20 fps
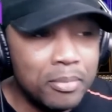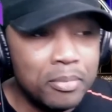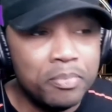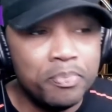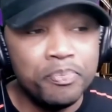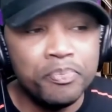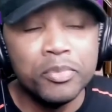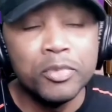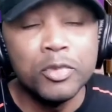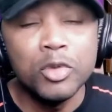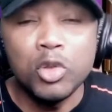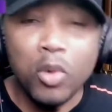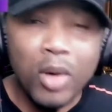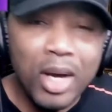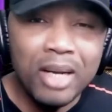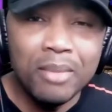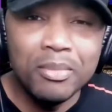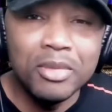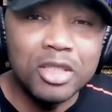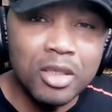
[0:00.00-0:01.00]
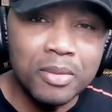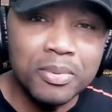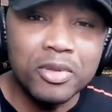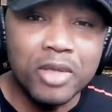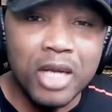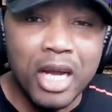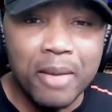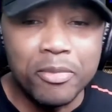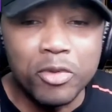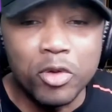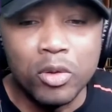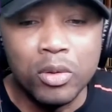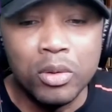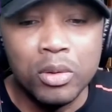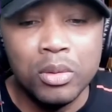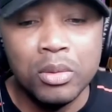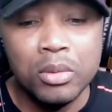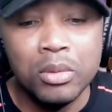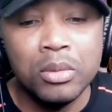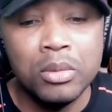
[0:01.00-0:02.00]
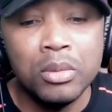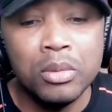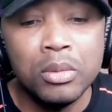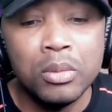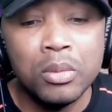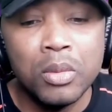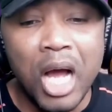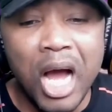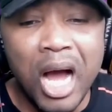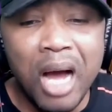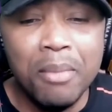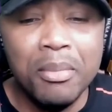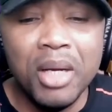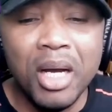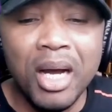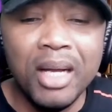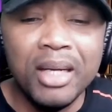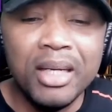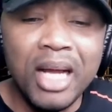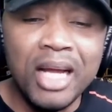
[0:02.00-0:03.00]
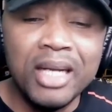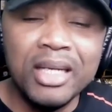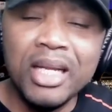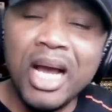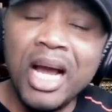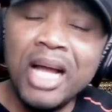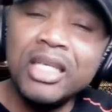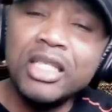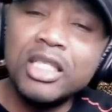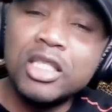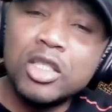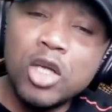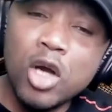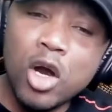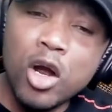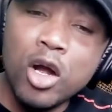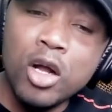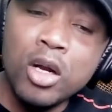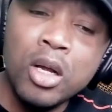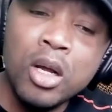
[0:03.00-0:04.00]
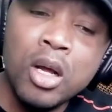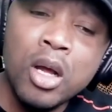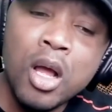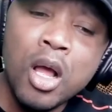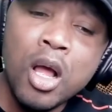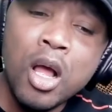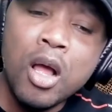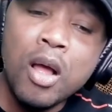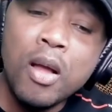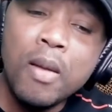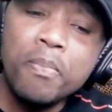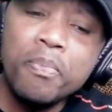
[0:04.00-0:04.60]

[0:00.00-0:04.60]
right? Right. Right, but a really Chris Tuckman,